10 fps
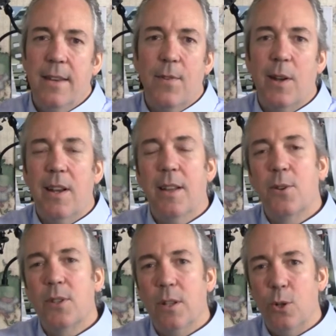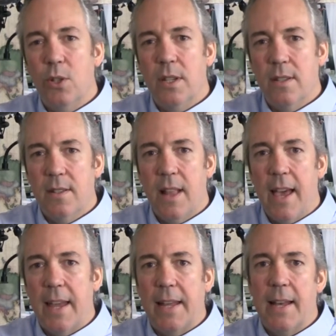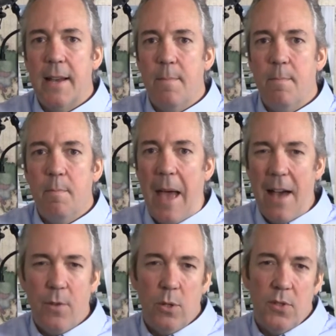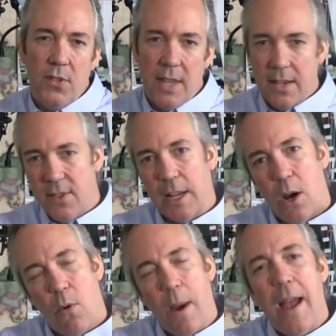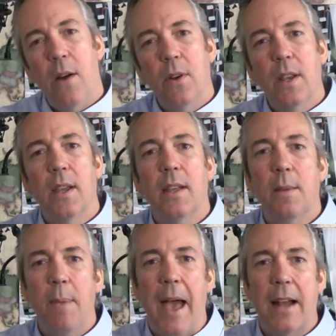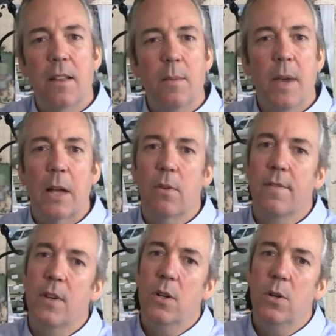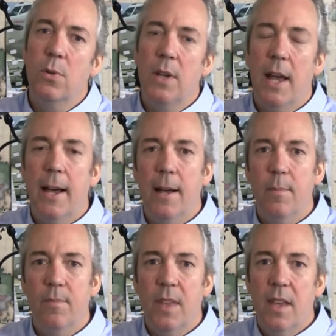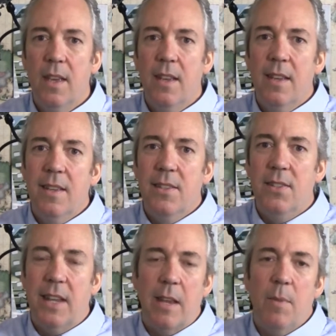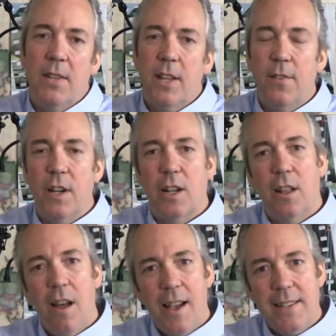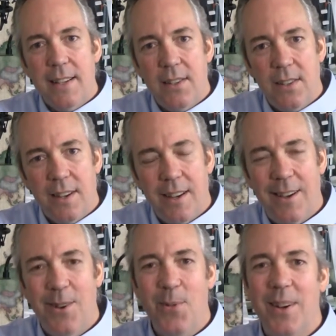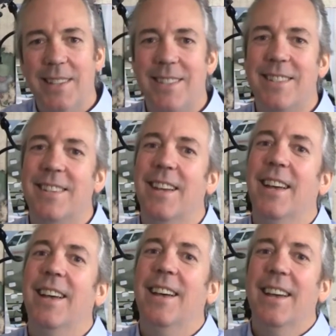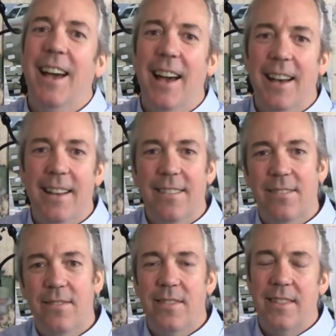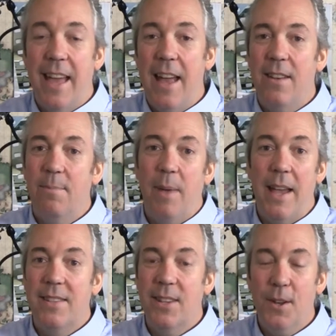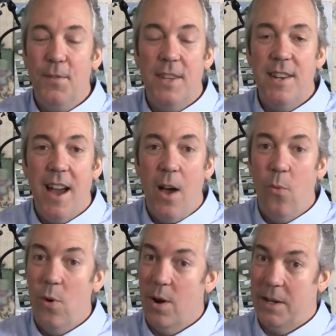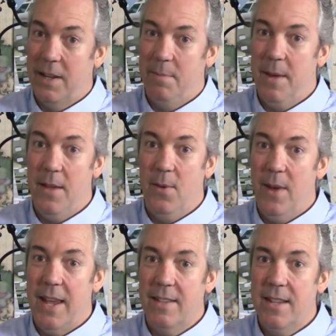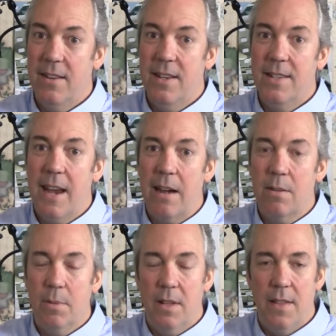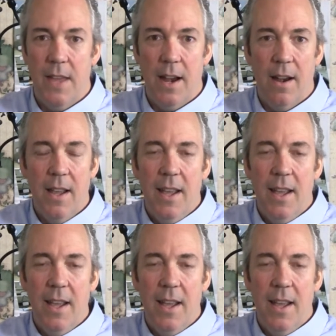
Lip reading: different other solutions like baffles, things that go around the back of the microphone, sticking myself in a closet, which that by itself did not work, by the way. It sounded terrible in there.